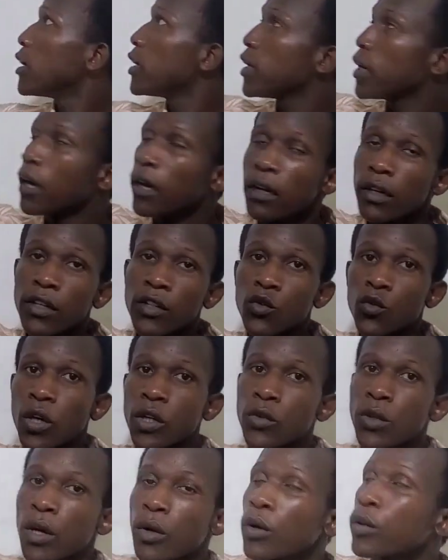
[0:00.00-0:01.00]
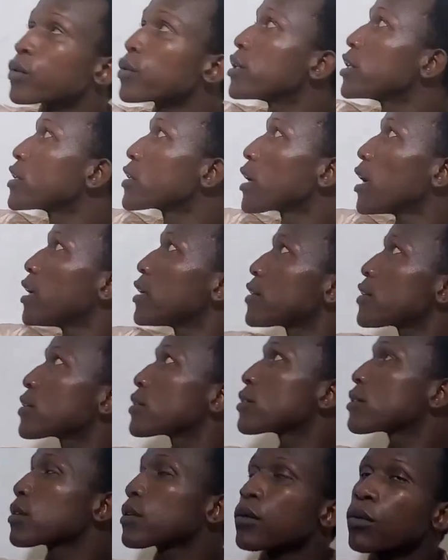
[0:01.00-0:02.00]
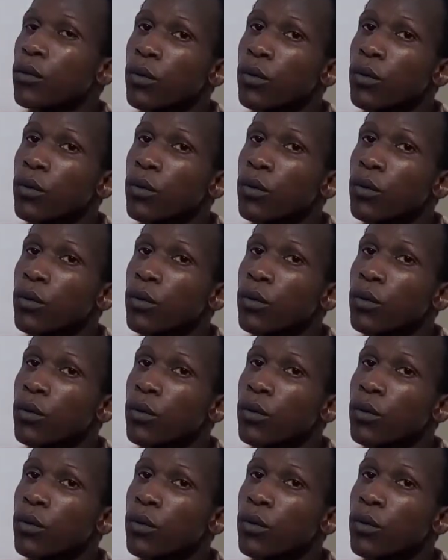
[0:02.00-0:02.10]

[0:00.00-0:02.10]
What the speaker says: Here is what we are going to discuss.